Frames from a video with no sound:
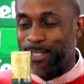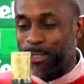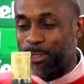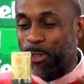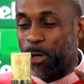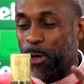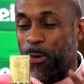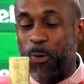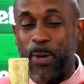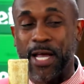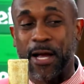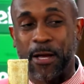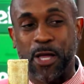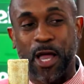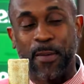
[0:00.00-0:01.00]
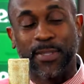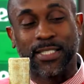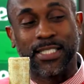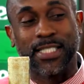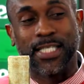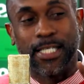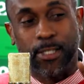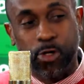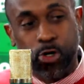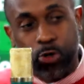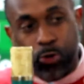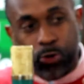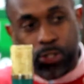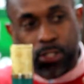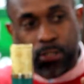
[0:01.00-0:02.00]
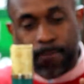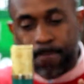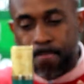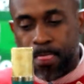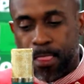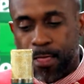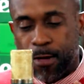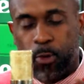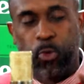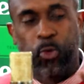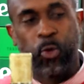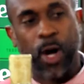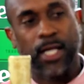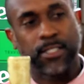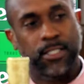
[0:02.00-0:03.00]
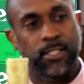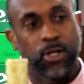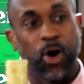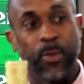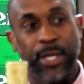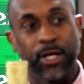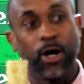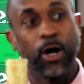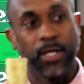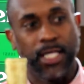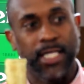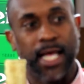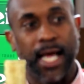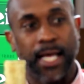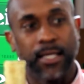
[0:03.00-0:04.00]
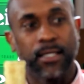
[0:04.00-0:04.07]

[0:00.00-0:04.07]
you're so aware, you're able to deduce what's going on in that.